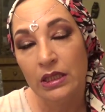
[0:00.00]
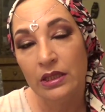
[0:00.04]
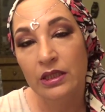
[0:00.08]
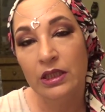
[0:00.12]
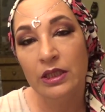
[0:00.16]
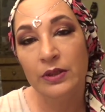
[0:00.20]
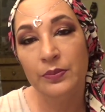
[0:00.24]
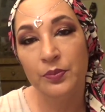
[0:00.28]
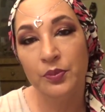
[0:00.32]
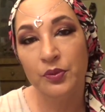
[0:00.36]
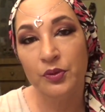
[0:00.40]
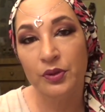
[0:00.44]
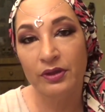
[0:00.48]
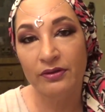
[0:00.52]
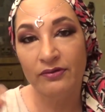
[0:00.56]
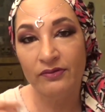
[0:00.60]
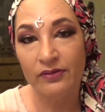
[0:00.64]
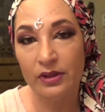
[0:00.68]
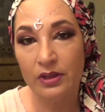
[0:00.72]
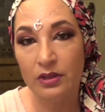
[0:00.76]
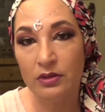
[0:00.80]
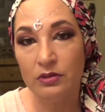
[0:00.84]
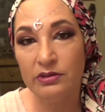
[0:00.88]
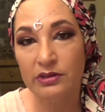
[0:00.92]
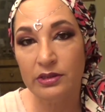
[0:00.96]
the
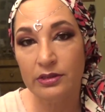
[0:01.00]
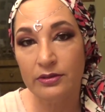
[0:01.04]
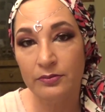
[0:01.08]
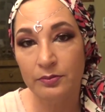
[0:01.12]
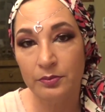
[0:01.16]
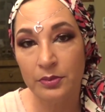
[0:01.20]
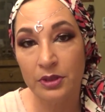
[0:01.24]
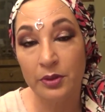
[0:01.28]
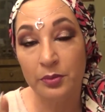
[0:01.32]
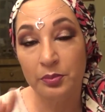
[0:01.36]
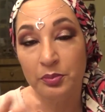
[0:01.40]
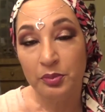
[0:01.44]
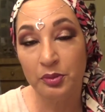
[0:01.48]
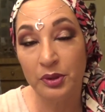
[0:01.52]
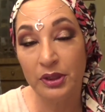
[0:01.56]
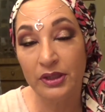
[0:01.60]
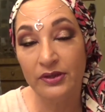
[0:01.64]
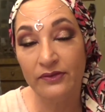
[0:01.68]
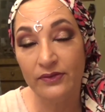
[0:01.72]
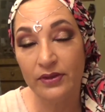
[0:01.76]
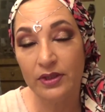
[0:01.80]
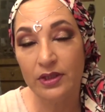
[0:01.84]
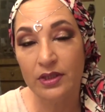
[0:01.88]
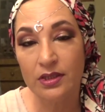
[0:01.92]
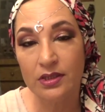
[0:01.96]
previous, the
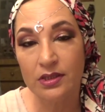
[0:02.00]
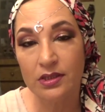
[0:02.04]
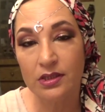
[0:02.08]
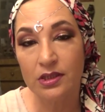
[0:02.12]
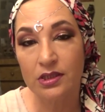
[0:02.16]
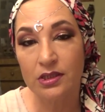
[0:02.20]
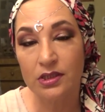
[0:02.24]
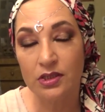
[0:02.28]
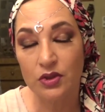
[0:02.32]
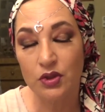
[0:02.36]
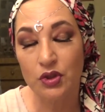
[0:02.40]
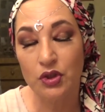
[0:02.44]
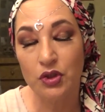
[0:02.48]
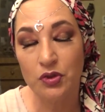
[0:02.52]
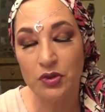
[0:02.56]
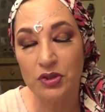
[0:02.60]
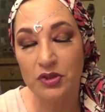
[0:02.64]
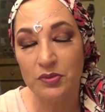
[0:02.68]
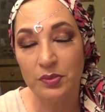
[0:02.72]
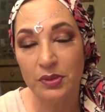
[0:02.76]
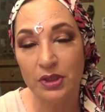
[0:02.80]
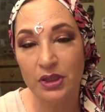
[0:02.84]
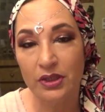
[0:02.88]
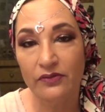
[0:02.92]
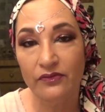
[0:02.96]
previous,
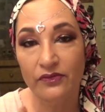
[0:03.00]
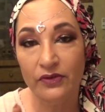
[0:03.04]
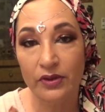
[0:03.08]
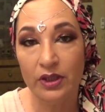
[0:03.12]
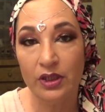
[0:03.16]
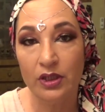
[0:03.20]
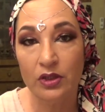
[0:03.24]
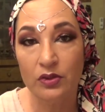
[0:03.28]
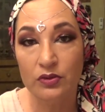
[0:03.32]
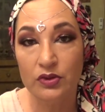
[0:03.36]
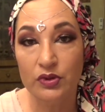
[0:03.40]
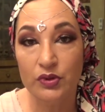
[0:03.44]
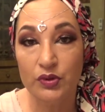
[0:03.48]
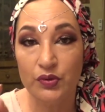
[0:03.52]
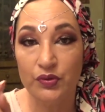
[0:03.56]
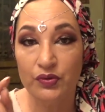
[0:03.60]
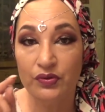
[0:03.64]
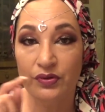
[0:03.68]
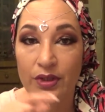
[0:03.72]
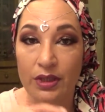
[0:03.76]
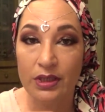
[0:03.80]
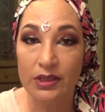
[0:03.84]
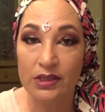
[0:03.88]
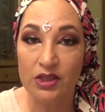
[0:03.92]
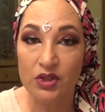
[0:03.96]
excuse me, video to
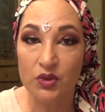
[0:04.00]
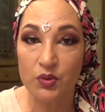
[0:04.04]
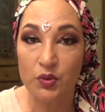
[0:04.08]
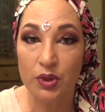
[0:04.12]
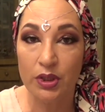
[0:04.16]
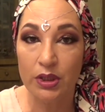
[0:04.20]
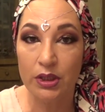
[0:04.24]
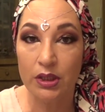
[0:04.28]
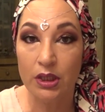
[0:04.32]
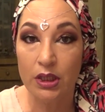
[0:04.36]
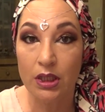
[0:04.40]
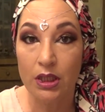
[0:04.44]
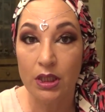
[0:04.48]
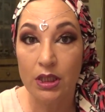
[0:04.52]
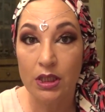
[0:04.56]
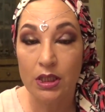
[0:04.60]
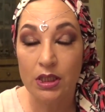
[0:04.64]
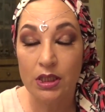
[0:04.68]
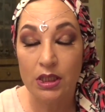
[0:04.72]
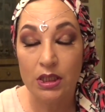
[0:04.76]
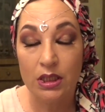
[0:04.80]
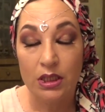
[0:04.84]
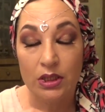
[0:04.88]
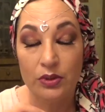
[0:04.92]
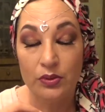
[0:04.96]
this one
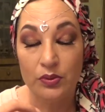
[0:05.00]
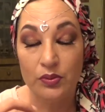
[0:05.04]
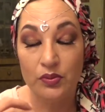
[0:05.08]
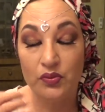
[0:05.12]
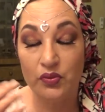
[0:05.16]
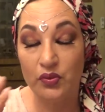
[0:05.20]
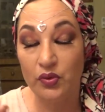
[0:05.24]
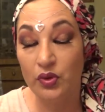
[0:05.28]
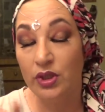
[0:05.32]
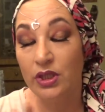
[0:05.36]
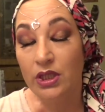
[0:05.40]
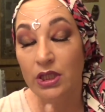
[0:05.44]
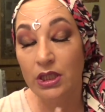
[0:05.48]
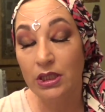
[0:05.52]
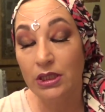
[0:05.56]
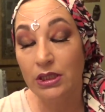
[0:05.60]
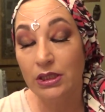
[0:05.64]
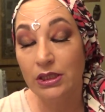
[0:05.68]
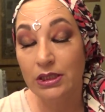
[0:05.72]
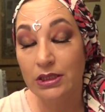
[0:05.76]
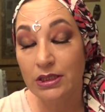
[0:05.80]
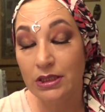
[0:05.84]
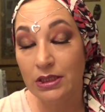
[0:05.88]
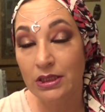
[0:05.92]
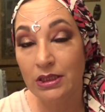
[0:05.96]

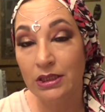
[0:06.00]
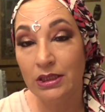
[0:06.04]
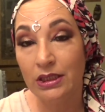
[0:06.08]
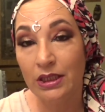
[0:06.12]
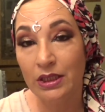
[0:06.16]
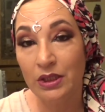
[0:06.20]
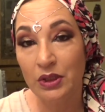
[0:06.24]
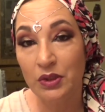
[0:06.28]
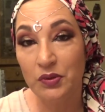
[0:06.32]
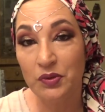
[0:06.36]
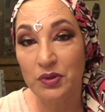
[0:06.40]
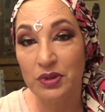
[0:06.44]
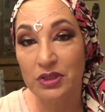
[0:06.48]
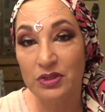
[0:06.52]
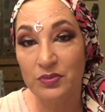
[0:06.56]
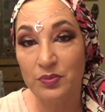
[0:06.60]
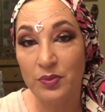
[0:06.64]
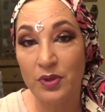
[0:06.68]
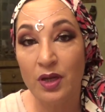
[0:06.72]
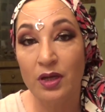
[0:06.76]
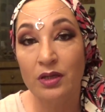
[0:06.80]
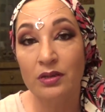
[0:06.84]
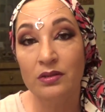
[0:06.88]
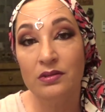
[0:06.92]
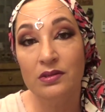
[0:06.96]
really didn't get the
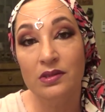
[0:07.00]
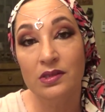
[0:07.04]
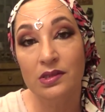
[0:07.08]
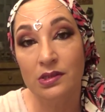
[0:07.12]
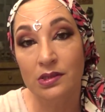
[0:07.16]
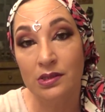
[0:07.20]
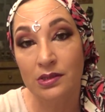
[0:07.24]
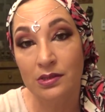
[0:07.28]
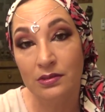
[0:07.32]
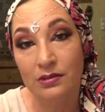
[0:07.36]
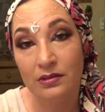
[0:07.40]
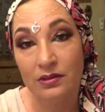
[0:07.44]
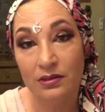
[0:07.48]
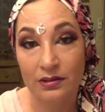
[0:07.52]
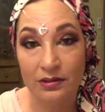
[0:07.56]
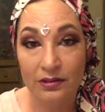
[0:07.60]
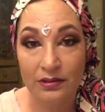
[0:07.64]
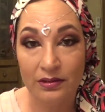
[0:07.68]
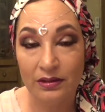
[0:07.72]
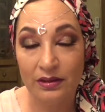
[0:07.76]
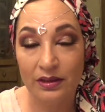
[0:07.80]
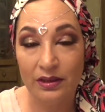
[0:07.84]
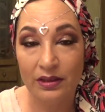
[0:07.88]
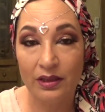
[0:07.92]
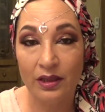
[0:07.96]
response
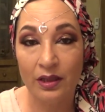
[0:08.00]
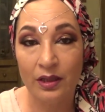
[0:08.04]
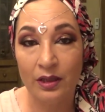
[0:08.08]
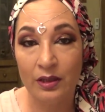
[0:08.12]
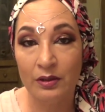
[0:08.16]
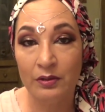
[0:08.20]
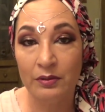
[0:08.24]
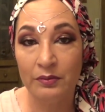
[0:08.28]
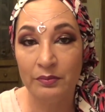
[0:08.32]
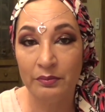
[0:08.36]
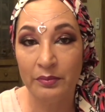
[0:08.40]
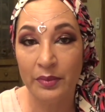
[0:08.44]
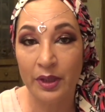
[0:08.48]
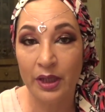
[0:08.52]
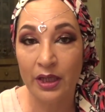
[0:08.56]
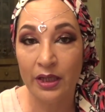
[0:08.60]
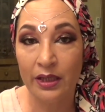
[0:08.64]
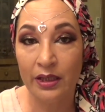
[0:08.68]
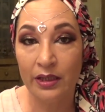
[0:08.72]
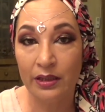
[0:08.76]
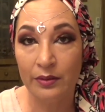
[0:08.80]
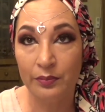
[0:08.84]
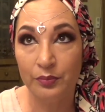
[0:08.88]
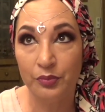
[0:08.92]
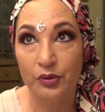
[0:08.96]
uh,
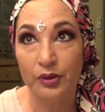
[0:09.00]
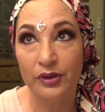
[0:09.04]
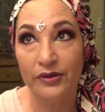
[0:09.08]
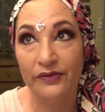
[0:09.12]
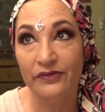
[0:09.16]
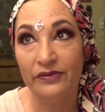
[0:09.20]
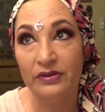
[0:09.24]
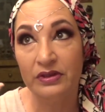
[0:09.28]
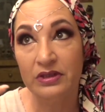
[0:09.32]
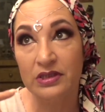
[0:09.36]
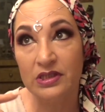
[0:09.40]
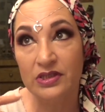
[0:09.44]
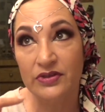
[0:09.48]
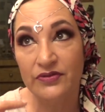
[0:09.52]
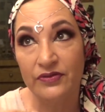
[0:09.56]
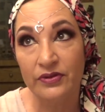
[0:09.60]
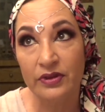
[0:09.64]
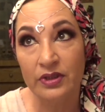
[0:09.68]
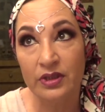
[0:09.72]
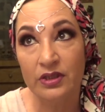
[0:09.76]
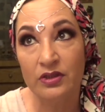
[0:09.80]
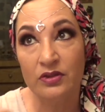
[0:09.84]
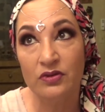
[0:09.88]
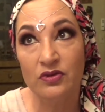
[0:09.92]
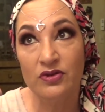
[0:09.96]
my previous
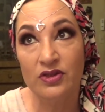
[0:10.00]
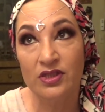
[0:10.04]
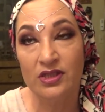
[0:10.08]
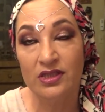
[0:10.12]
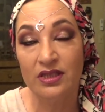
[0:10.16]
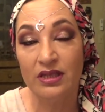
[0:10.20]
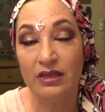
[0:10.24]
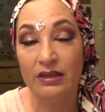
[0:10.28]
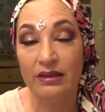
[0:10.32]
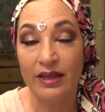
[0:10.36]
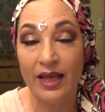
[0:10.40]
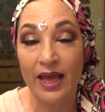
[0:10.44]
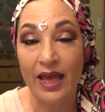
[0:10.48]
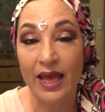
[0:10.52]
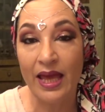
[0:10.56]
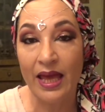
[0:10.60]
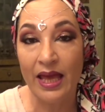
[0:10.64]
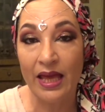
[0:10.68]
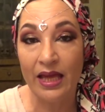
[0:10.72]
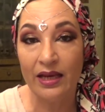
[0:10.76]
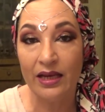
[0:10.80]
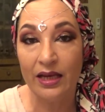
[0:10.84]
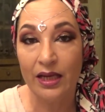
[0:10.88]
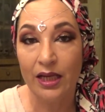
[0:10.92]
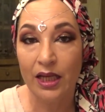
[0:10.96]
videos to
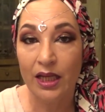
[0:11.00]
that